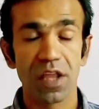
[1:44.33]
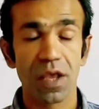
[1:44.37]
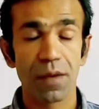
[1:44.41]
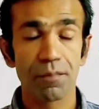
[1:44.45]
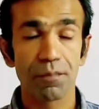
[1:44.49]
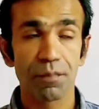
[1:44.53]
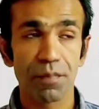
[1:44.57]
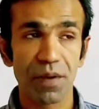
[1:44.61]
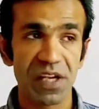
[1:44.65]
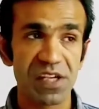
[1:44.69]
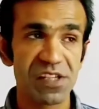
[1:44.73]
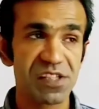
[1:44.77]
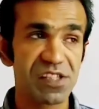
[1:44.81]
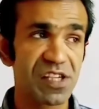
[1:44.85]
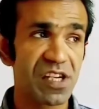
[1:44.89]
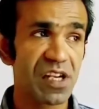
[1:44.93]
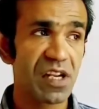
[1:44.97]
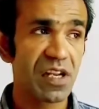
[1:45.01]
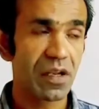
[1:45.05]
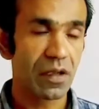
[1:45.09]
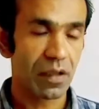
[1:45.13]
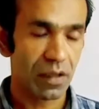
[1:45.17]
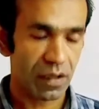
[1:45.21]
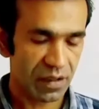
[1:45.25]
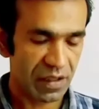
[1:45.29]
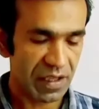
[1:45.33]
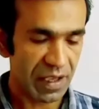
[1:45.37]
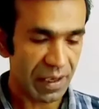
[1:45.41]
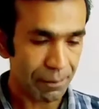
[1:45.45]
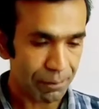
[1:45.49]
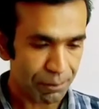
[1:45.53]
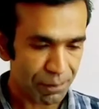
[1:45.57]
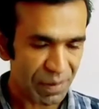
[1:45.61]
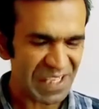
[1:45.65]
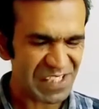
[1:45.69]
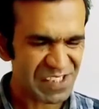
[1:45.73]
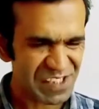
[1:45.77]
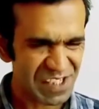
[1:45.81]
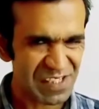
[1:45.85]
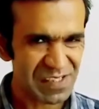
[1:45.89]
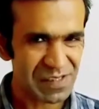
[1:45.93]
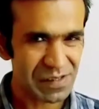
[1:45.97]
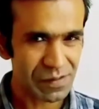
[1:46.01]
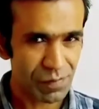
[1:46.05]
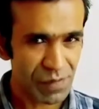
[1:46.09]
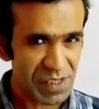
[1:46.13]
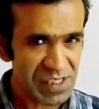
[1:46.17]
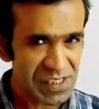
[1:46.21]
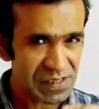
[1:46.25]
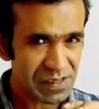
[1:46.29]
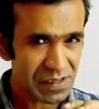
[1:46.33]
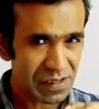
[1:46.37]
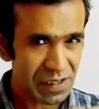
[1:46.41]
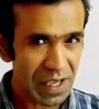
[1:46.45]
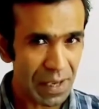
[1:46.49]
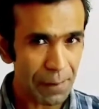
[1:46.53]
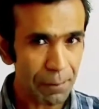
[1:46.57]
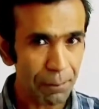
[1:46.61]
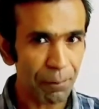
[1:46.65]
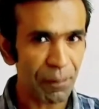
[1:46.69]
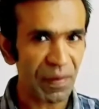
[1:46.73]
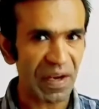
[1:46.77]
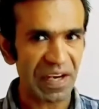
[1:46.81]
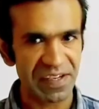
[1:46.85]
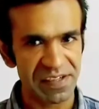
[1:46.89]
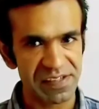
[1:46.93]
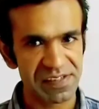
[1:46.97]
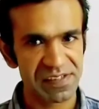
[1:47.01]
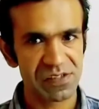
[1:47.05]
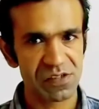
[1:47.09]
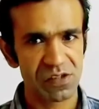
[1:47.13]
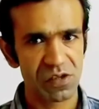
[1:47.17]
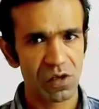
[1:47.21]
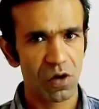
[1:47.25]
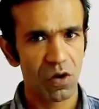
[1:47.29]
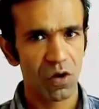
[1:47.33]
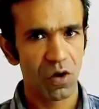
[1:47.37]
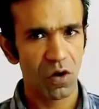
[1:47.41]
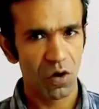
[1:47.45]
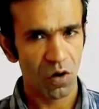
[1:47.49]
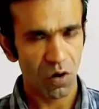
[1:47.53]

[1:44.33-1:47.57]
The impressions means the imprints